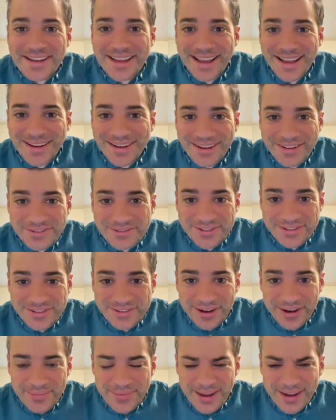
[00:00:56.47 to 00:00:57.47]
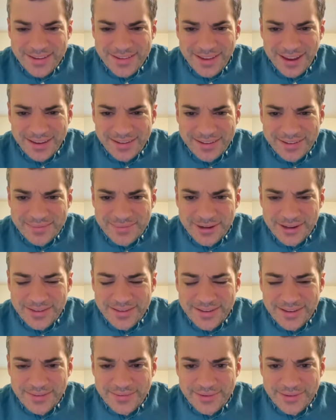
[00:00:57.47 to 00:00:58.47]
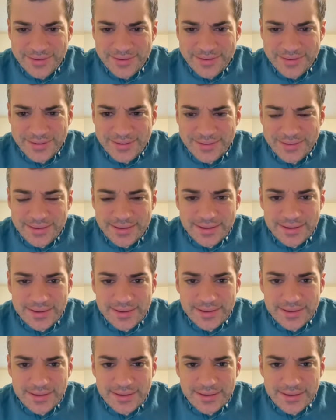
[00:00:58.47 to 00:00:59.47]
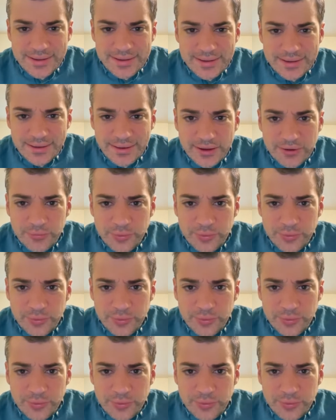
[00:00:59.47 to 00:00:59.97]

how you describe that exactly, but it's kind of a like a